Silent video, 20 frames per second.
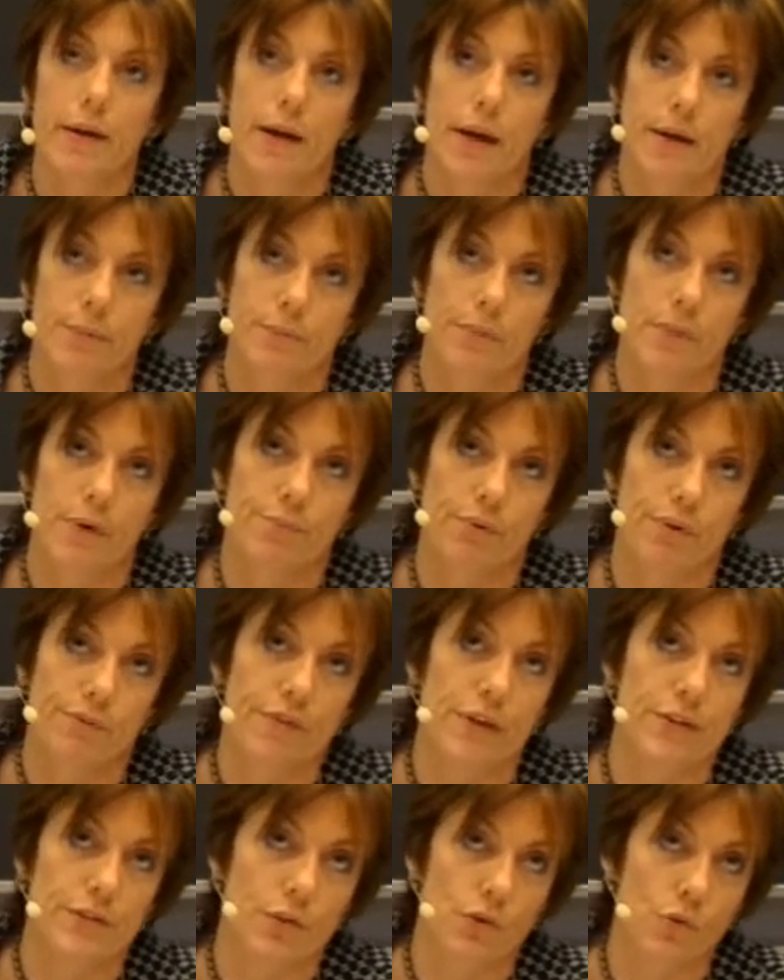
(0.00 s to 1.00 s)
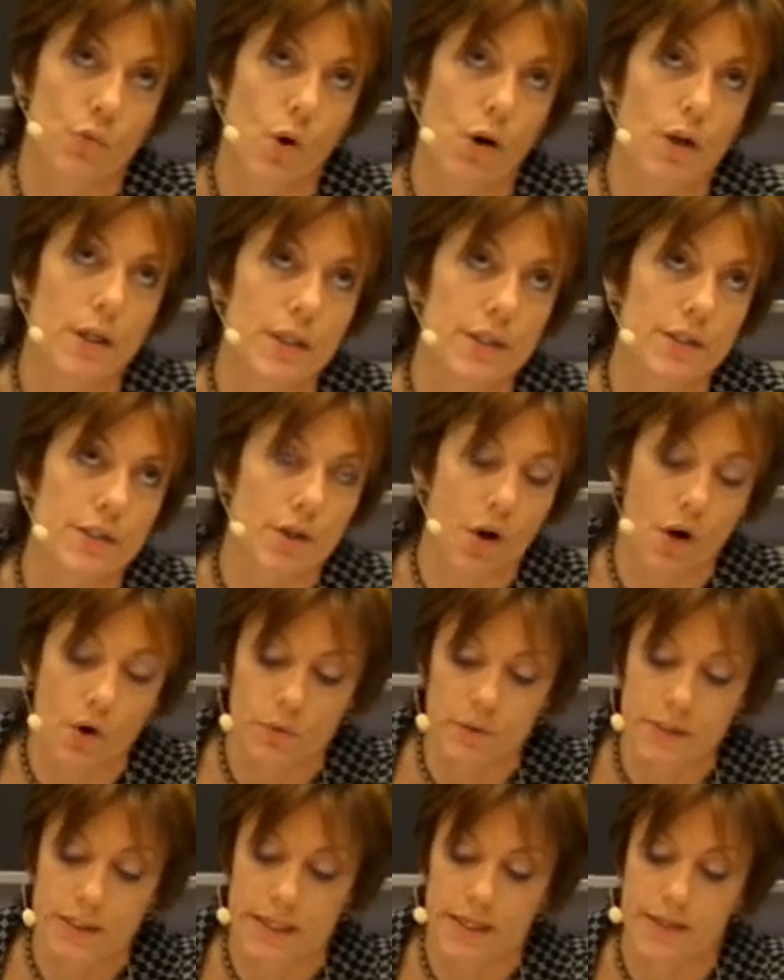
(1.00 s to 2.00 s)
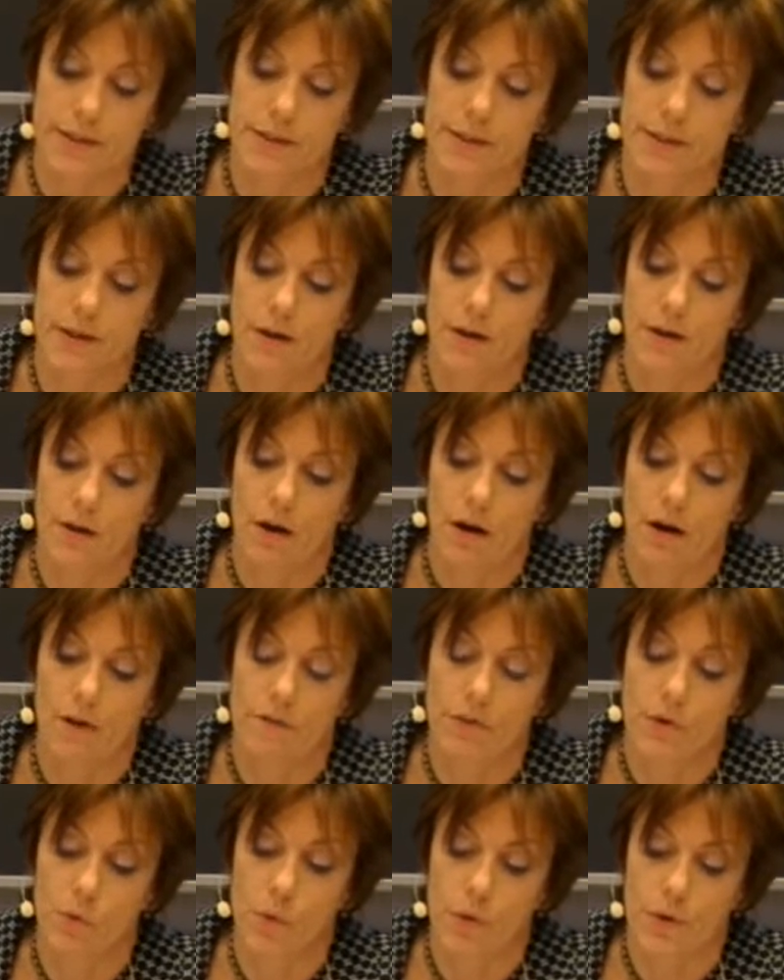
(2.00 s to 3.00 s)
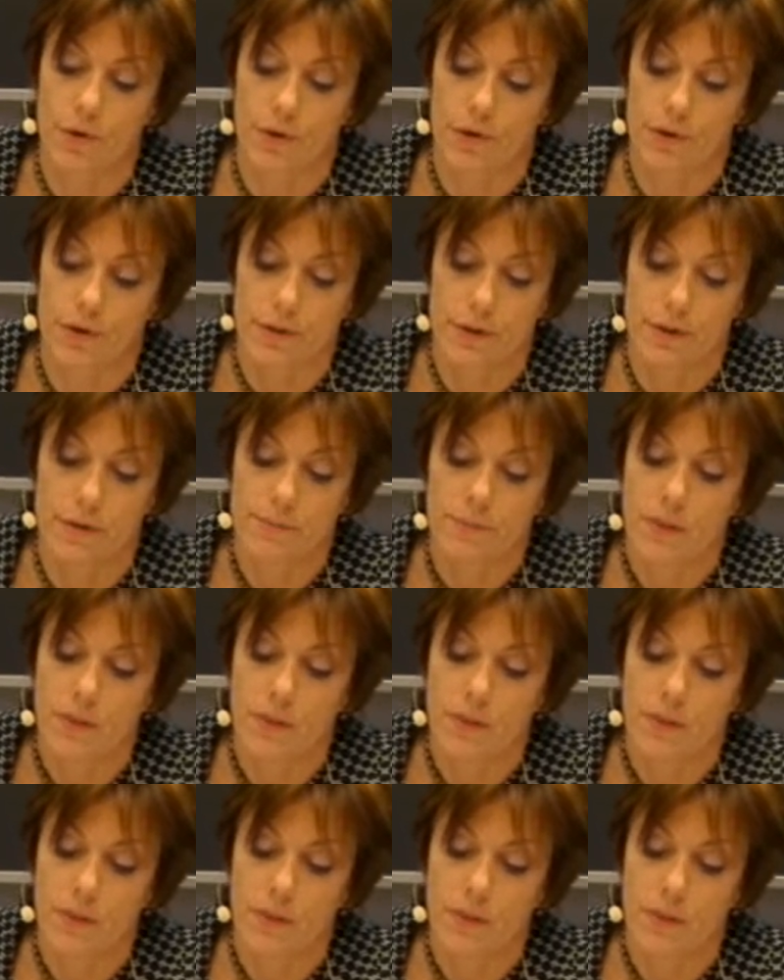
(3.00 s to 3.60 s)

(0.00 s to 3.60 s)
in Professor Dworkin's own sense of the word.